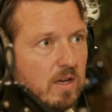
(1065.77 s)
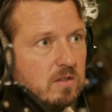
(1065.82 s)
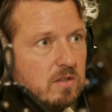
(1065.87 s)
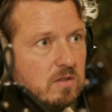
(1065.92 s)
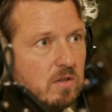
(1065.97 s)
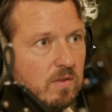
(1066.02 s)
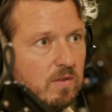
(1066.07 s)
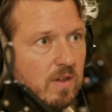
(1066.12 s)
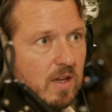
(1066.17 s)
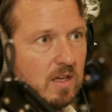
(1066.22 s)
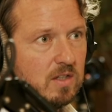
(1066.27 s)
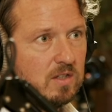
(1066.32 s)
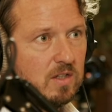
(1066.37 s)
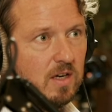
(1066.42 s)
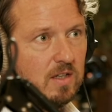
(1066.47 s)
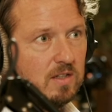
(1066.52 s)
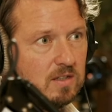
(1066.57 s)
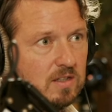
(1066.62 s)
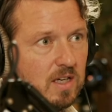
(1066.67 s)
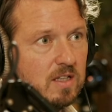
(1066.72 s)
So the
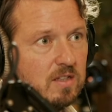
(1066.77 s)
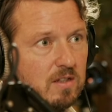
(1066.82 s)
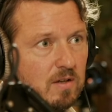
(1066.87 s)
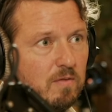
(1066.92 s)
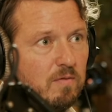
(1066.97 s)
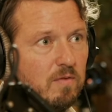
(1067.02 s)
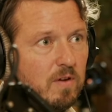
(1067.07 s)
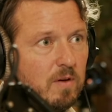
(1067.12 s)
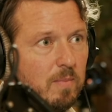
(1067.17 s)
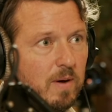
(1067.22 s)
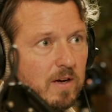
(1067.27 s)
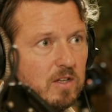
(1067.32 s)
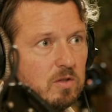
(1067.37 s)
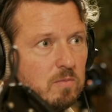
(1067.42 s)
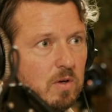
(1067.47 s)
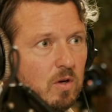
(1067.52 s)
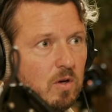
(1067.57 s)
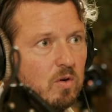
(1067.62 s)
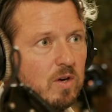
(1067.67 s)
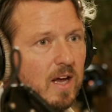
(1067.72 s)
accelerators actually feedback to
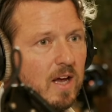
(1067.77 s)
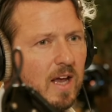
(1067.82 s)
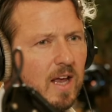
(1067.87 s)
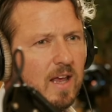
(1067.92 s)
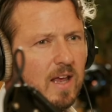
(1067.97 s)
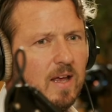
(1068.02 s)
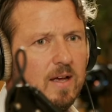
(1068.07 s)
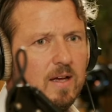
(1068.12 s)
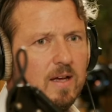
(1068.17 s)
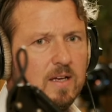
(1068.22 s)
me, okay,